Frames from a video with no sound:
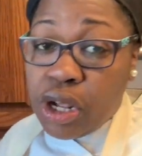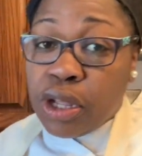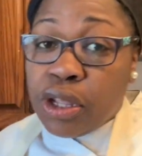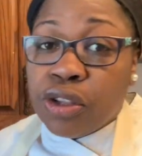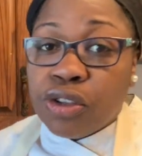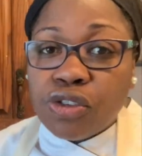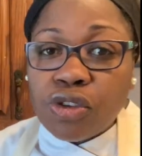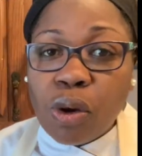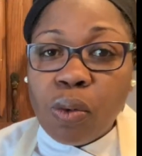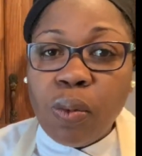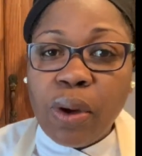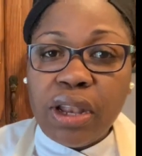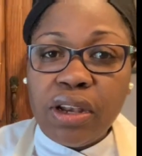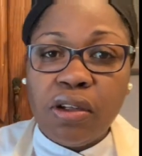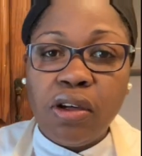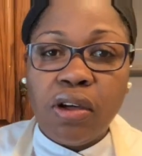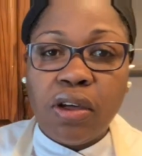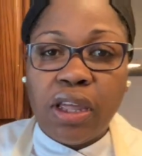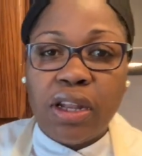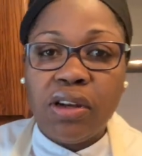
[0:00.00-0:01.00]
So when
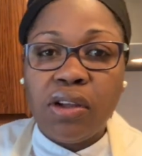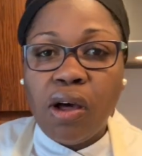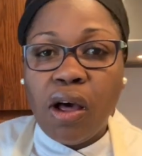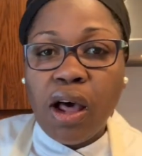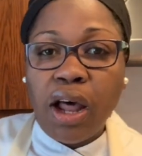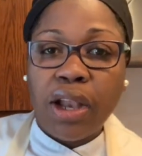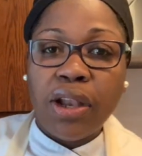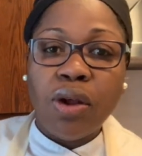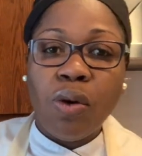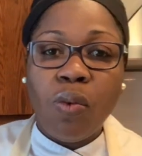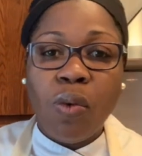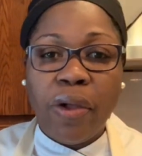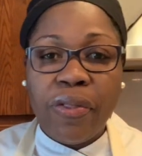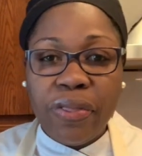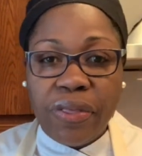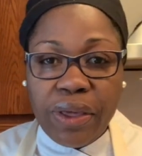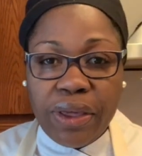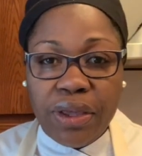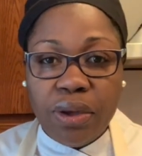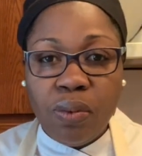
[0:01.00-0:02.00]
cooking cod, the one
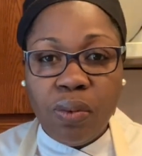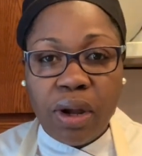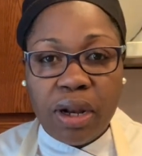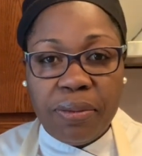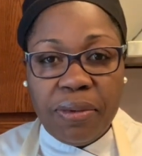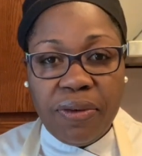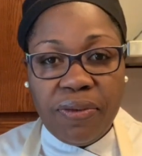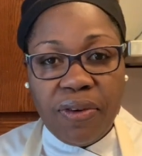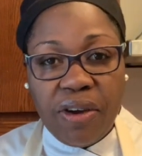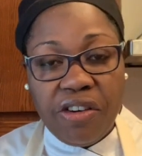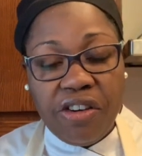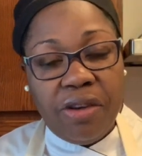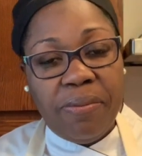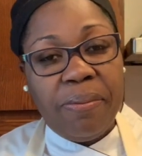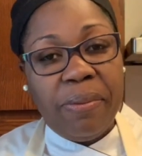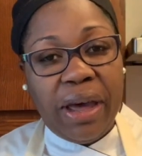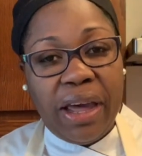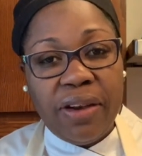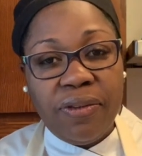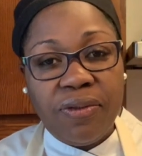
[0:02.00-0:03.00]
thing you want to be very
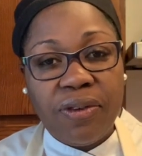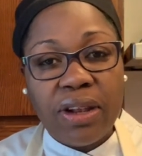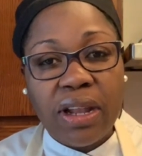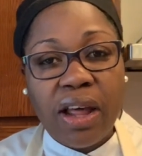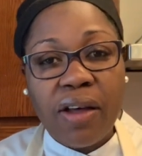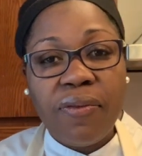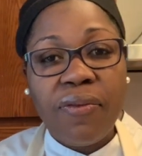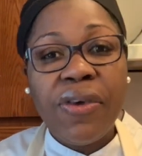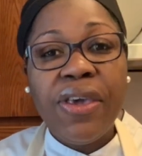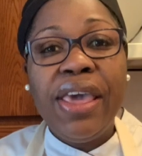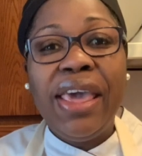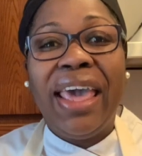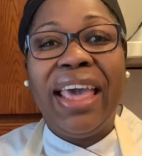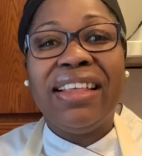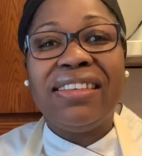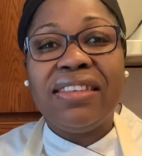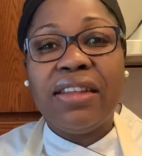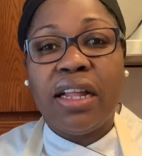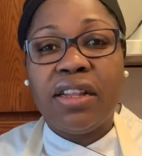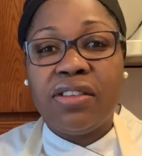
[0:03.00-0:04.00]
mindful of
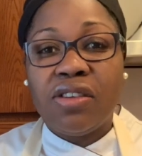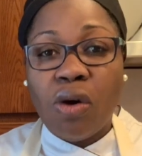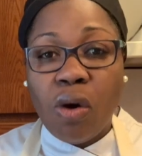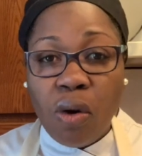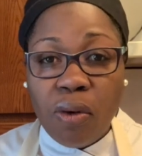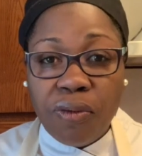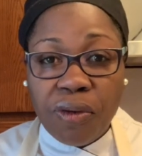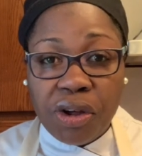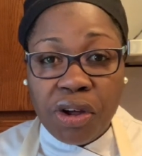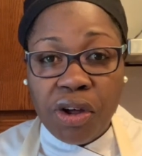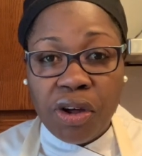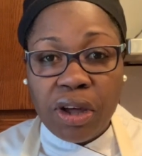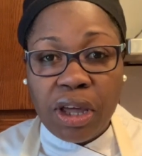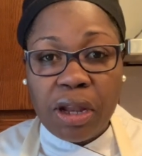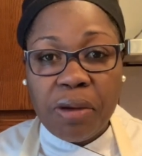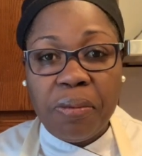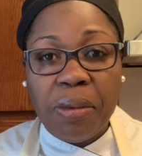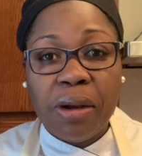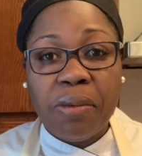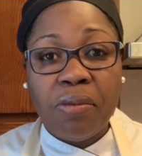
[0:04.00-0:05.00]
is not to overcook
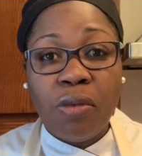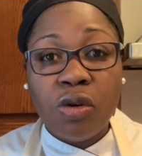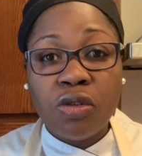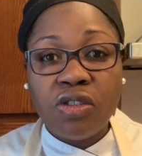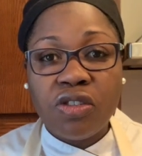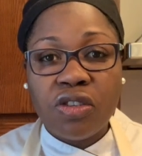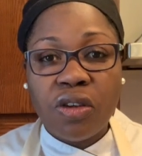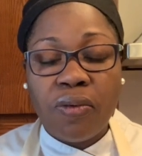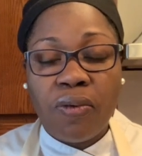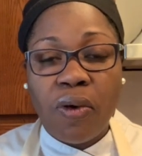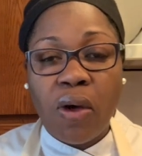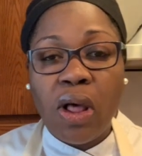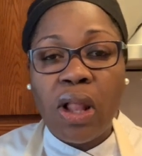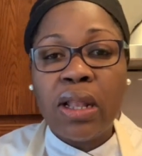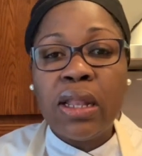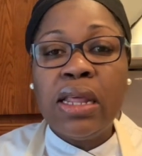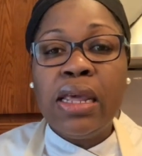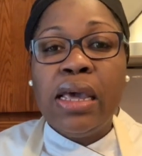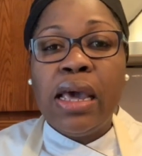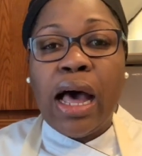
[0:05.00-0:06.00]
it, but most of
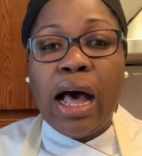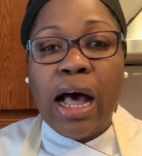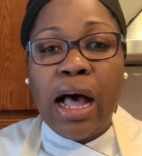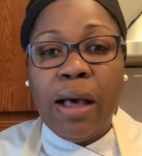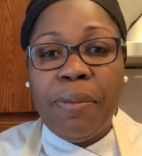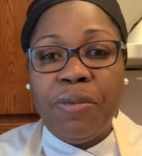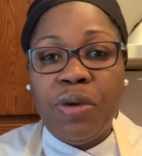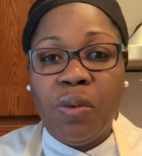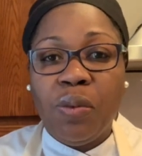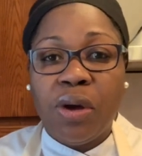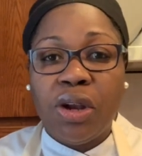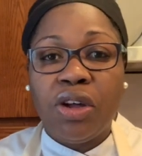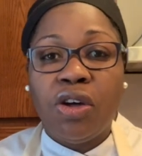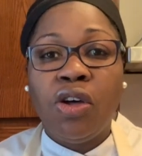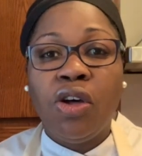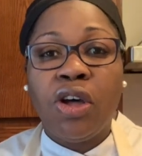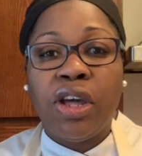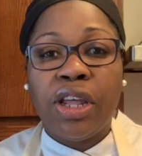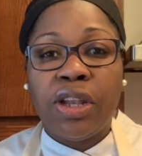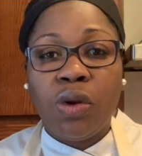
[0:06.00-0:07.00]
all, you want to
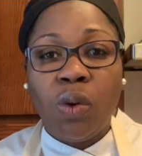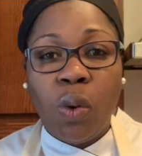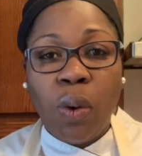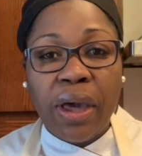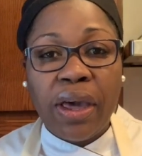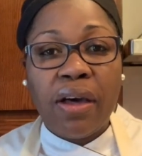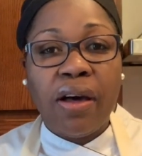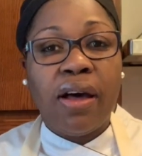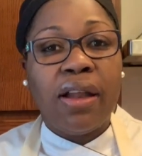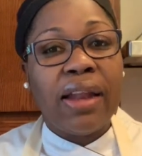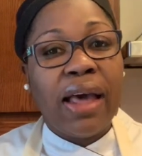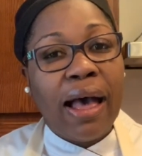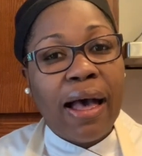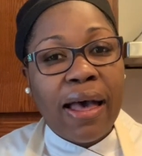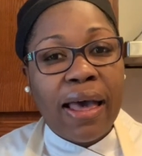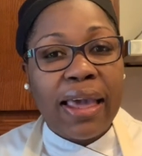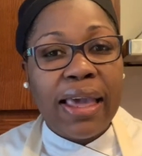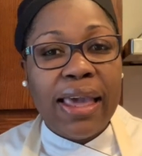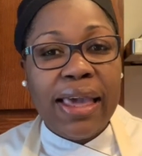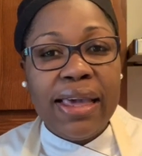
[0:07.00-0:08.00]
cook it quick on
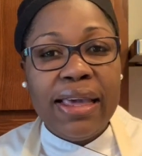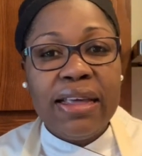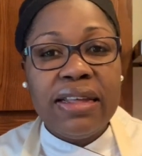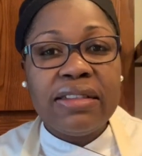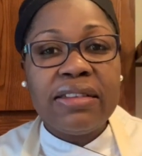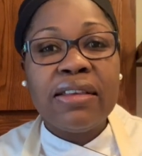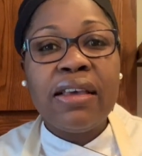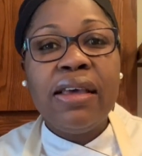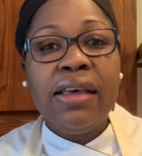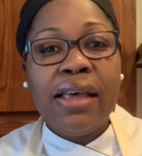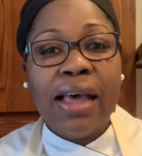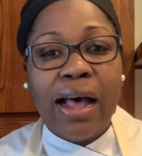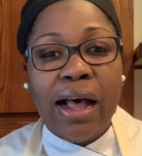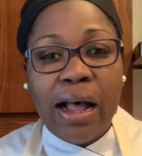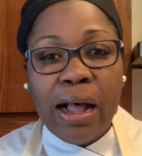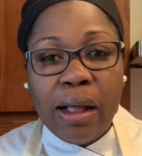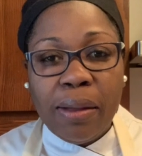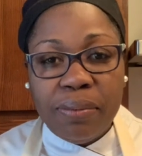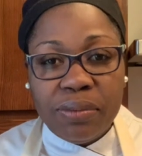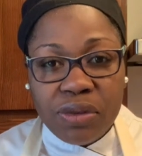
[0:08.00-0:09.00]
high heat,
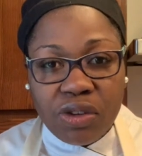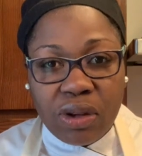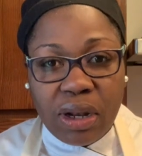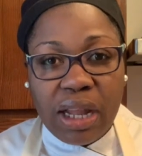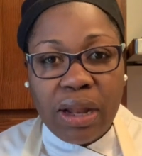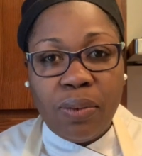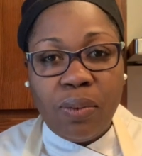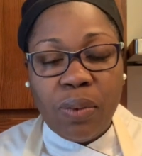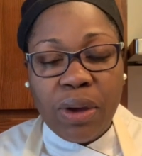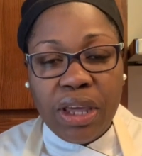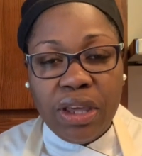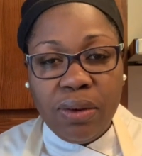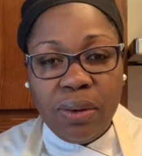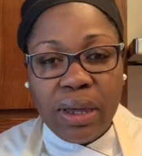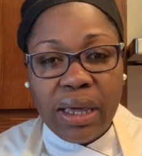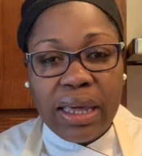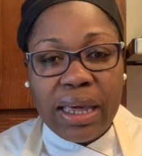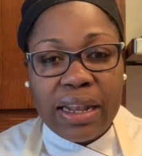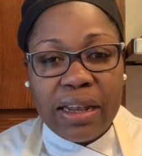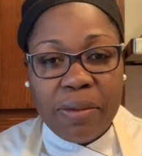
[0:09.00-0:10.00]
so that way you
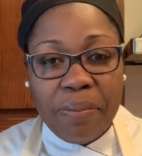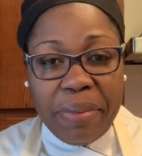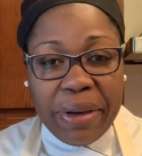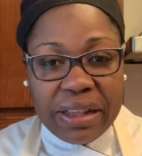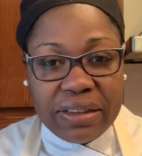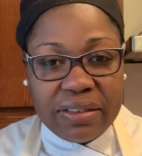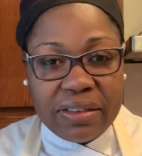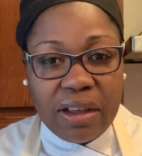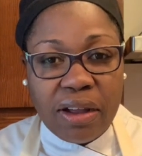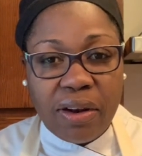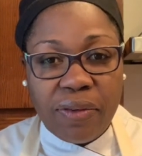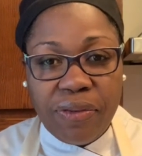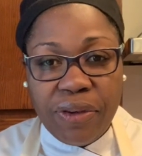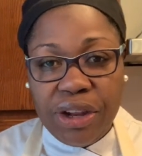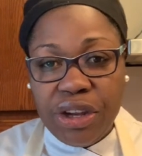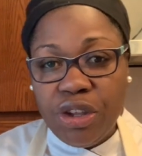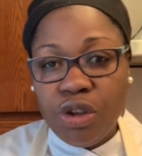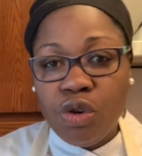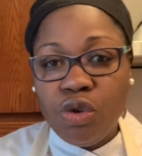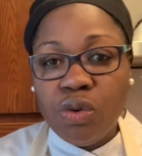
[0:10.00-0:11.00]
can get the best out of it.
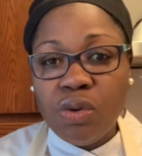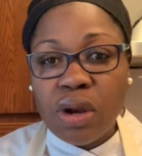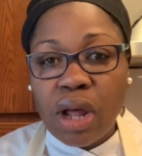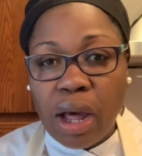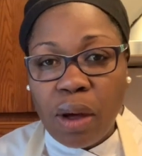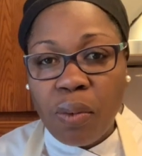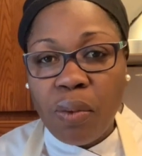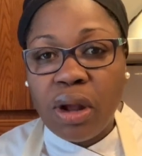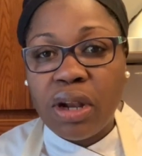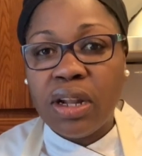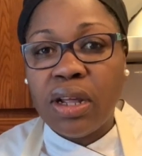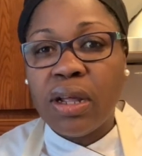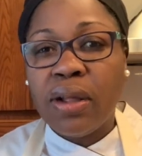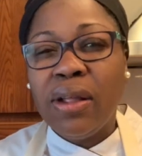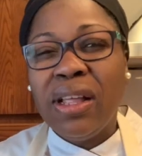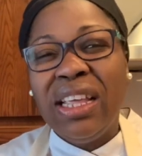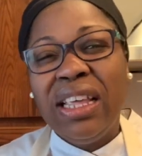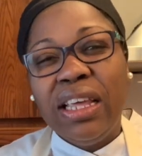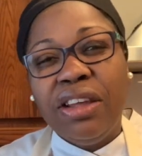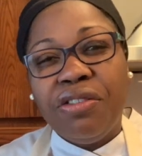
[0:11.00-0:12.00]
You do not want to
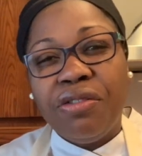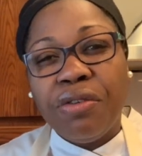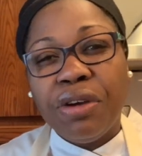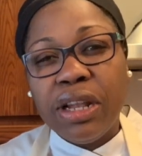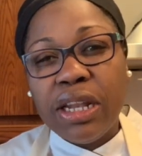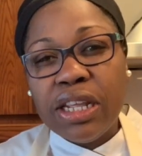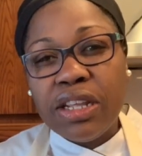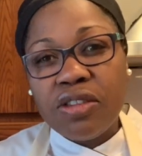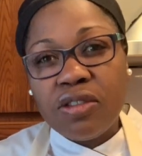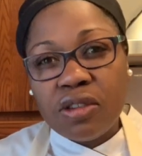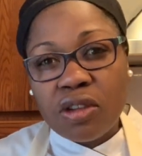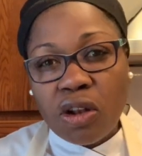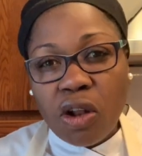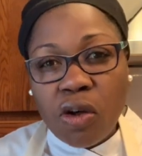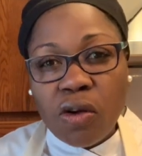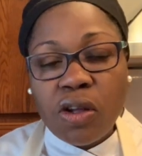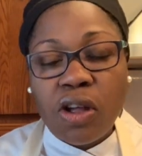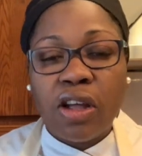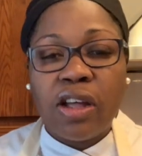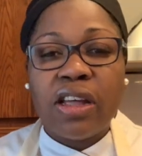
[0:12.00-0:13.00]
really slow
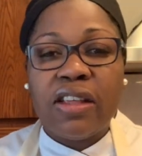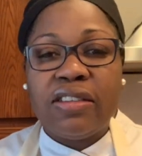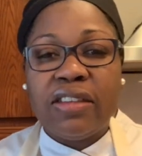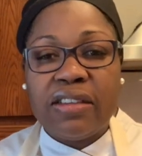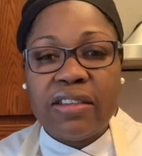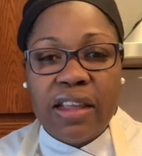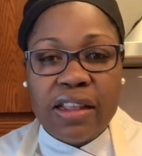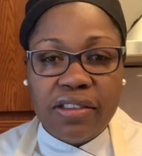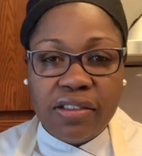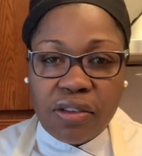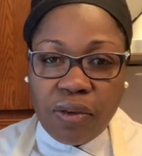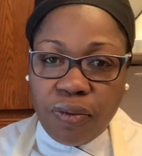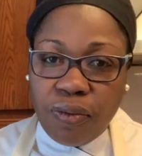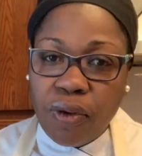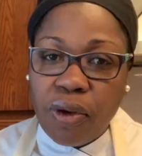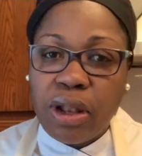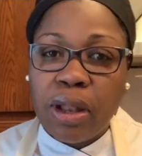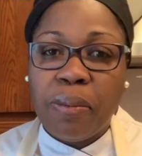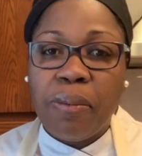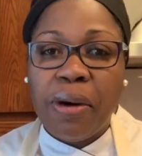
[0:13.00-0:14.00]
cook because it tends to
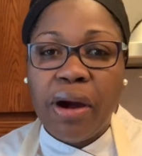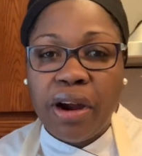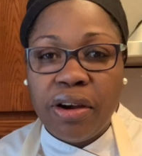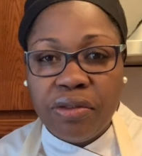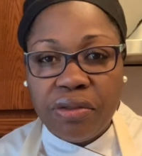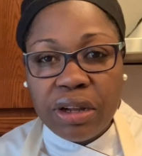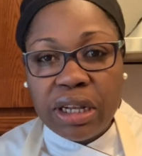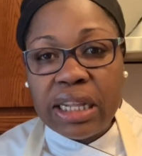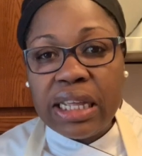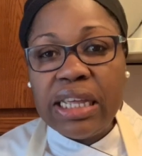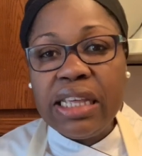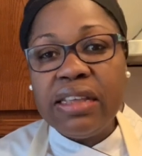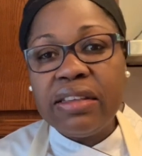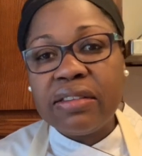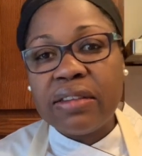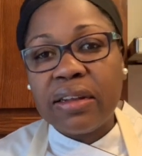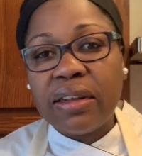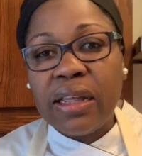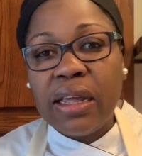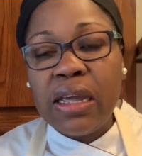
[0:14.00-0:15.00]
fall apart really
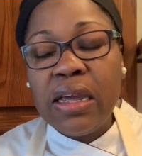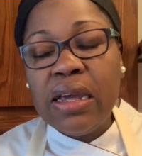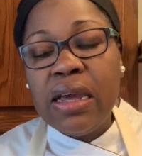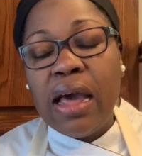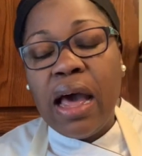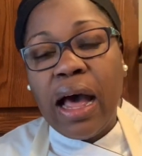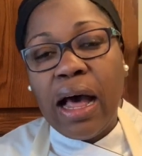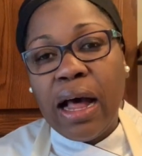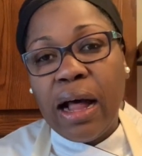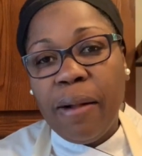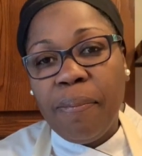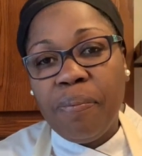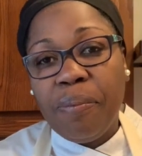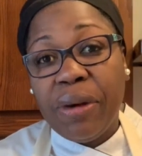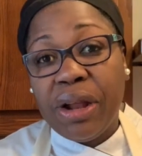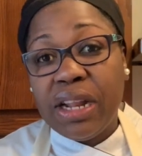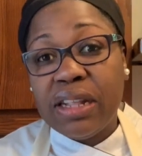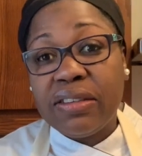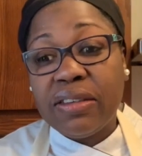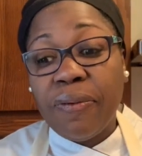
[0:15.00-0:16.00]
easily,
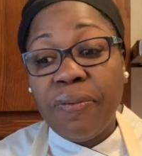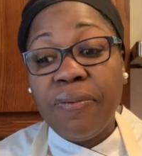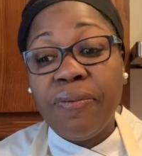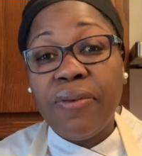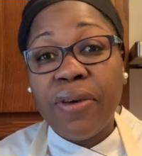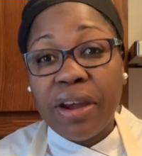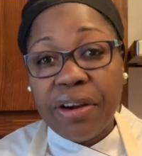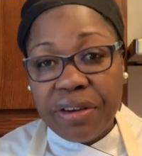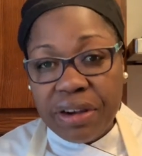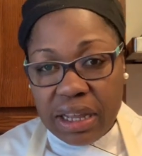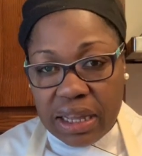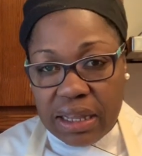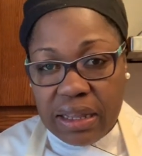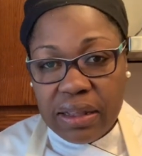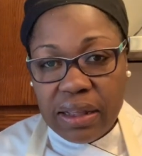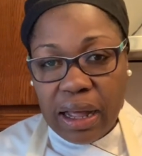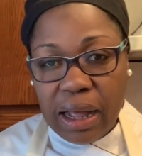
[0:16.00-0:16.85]
but it's a very